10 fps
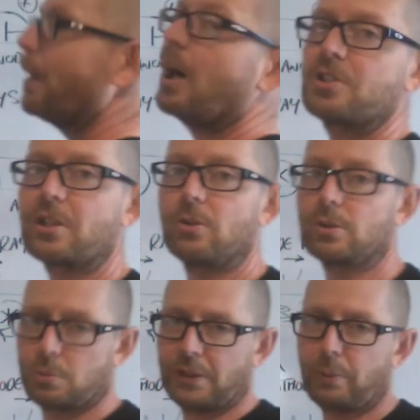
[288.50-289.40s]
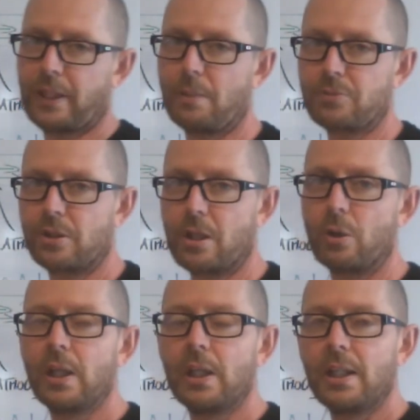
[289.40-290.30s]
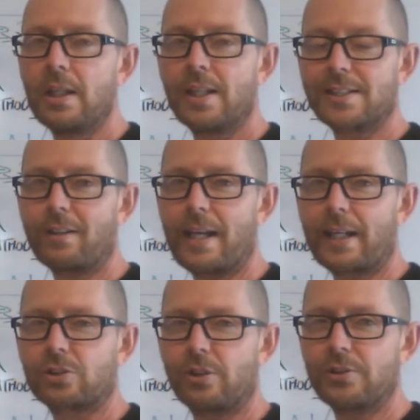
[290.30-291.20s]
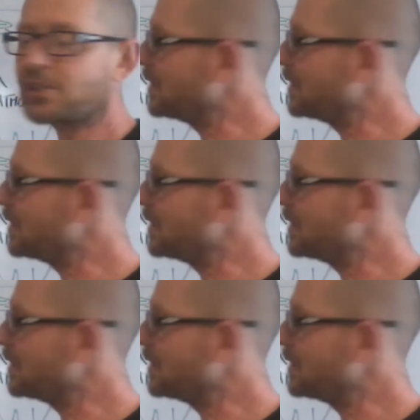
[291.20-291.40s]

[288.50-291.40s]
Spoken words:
particles, which we come to know as electrons